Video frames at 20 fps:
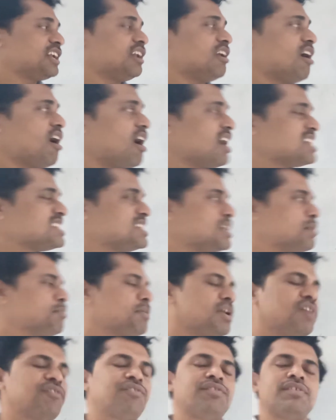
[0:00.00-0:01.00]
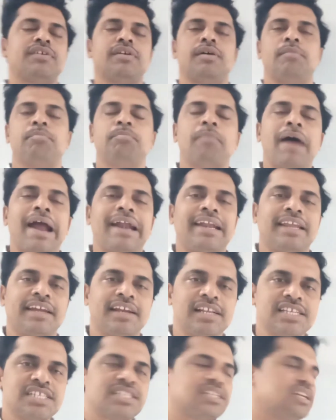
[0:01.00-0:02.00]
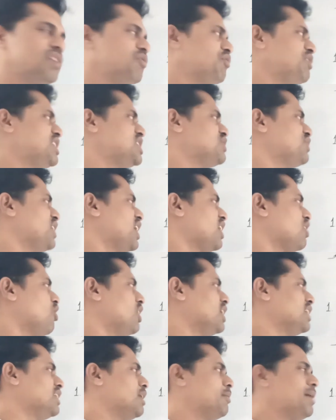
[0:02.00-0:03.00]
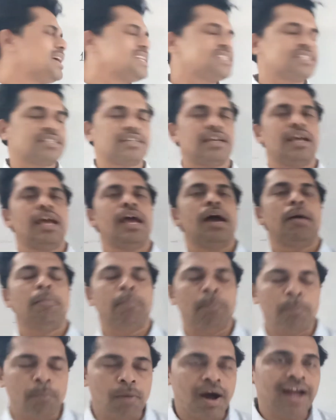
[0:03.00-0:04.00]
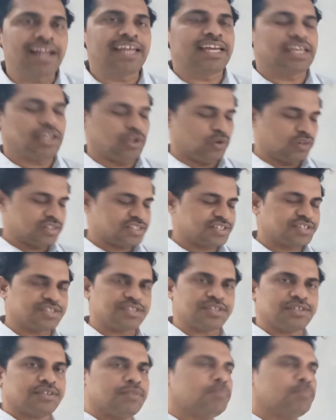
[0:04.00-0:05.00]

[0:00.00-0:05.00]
large number of particles, which we are calling them as molecules.